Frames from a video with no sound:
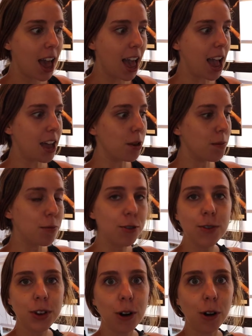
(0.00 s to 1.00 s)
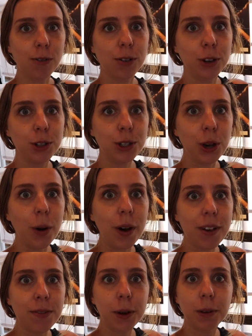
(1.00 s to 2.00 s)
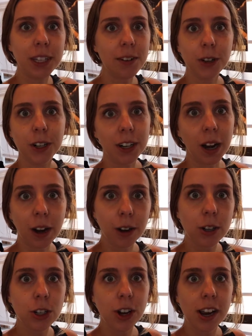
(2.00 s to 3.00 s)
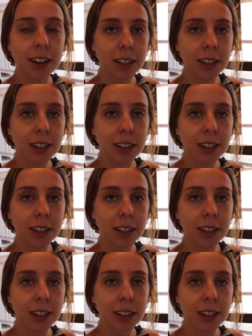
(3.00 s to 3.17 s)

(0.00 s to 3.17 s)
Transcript: and move it over so if there was ever an airstrike